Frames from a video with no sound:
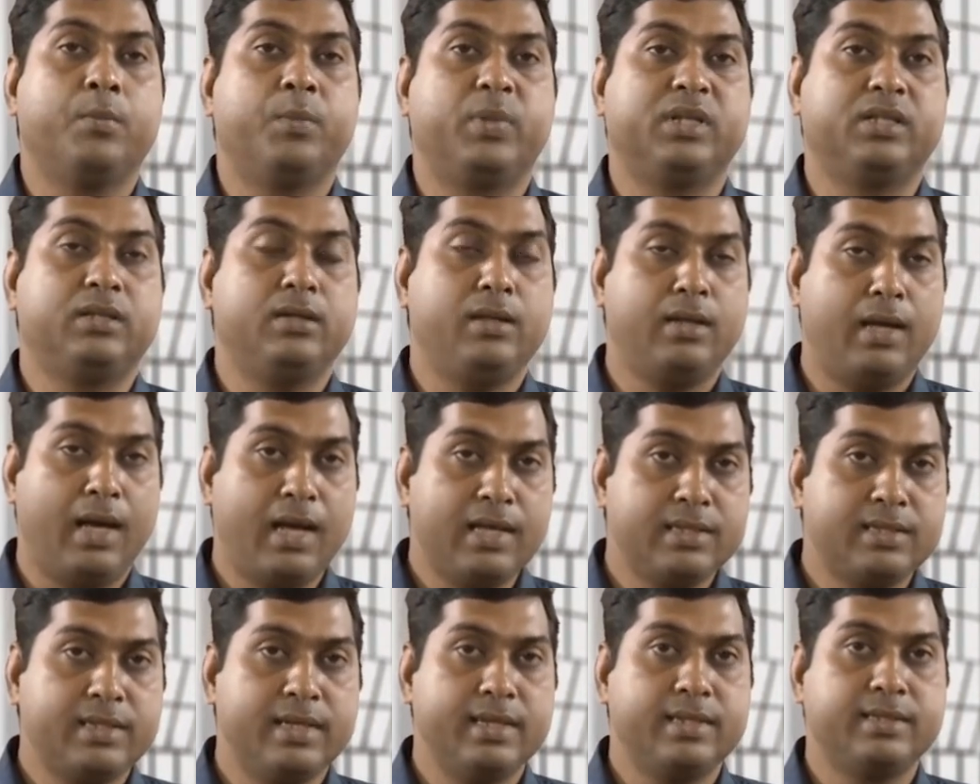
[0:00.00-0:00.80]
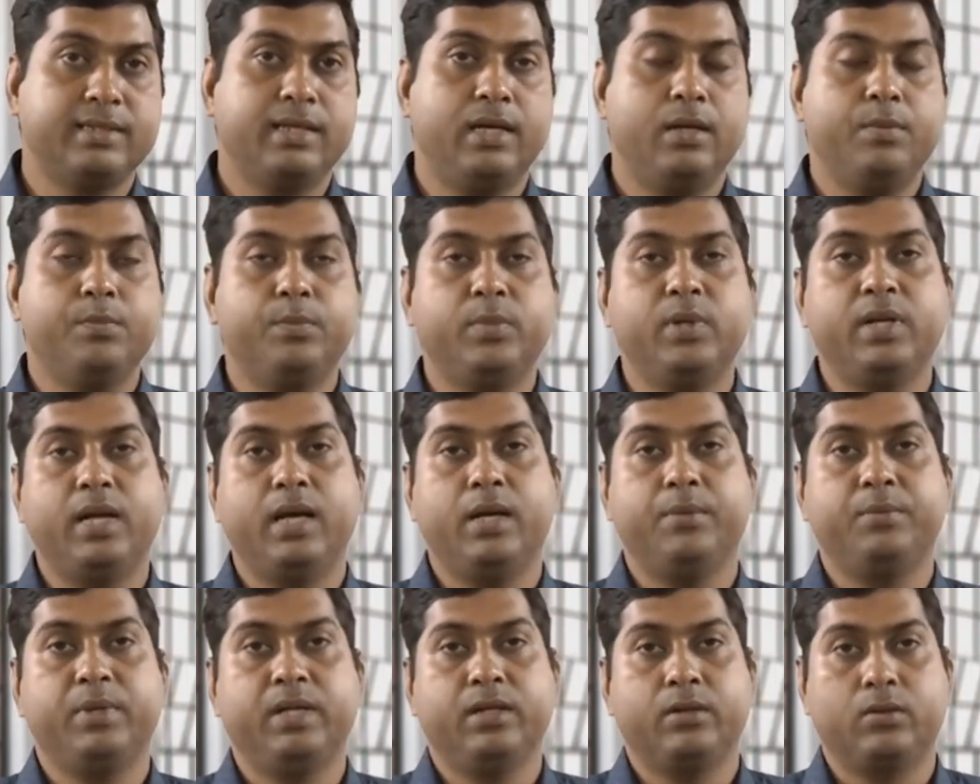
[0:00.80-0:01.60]
But the last example
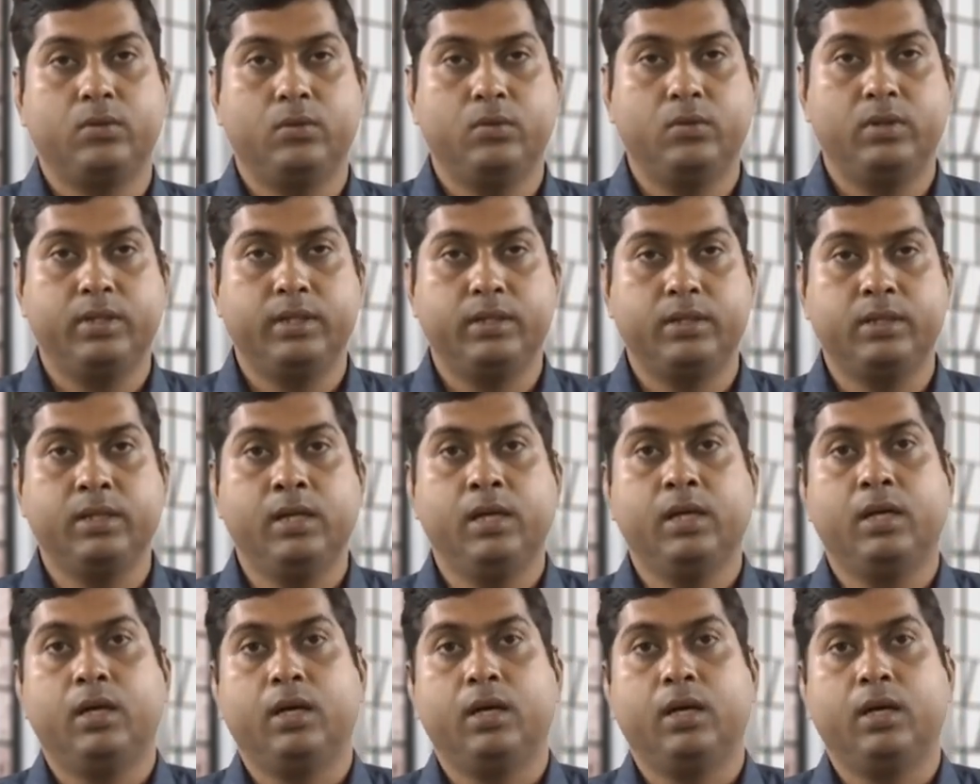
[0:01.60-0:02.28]
I have included